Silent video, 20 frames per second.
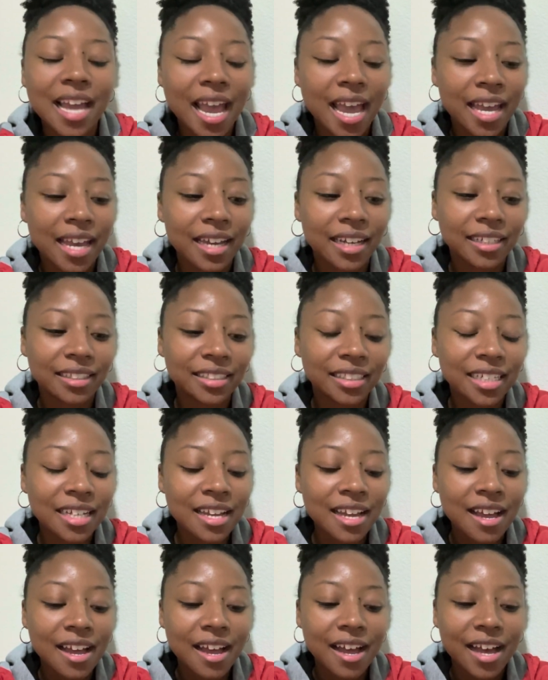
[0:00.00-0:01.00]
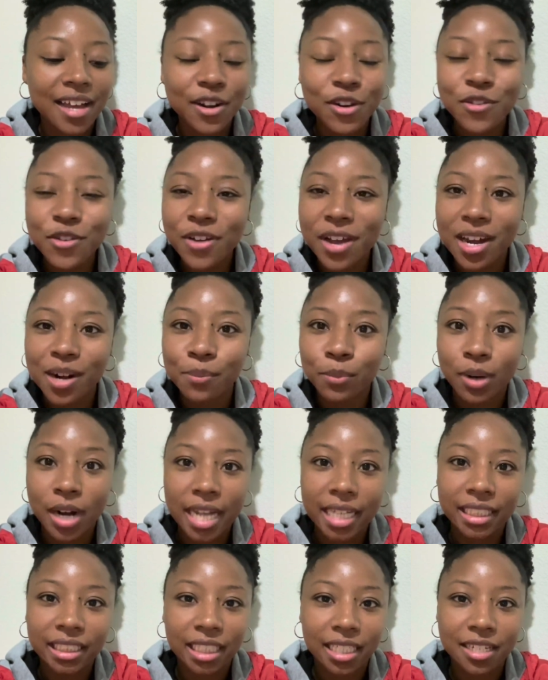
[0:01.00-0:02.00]
And I don't know how to
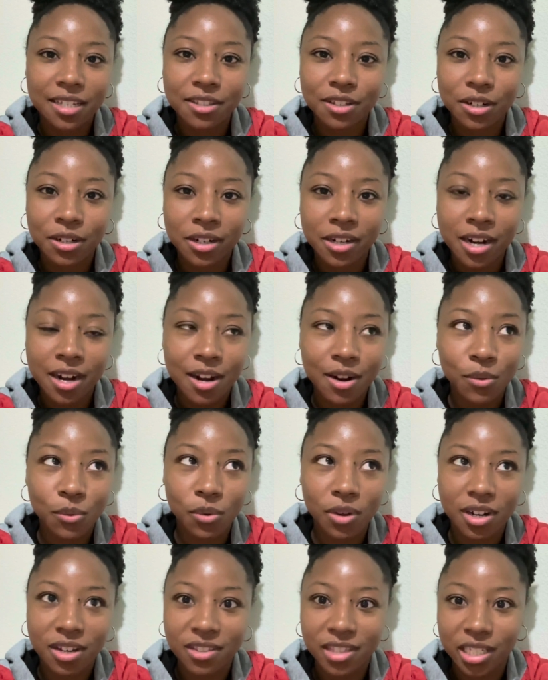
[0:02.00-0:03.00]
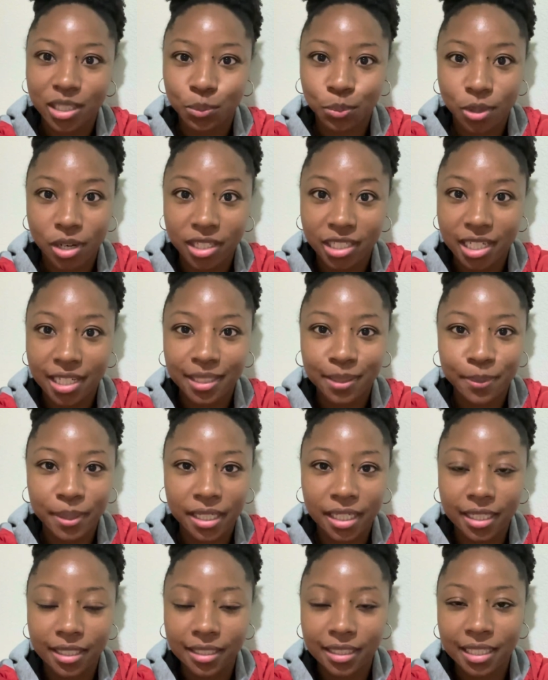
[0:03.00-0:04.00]
price either one of these projects
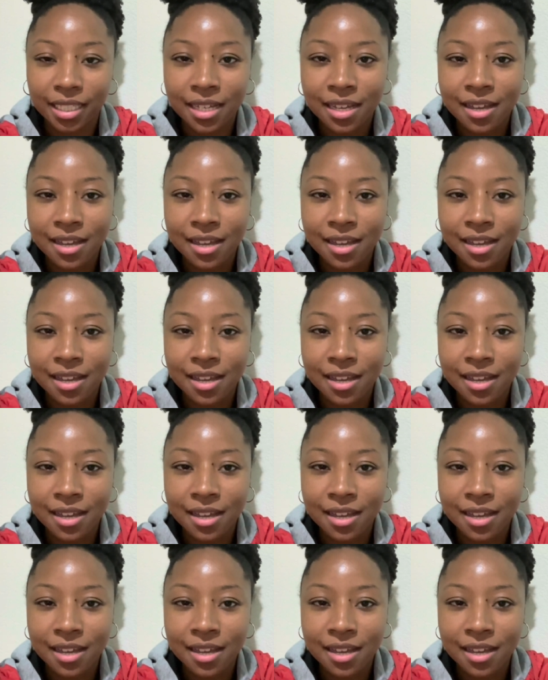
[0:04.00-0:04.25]
because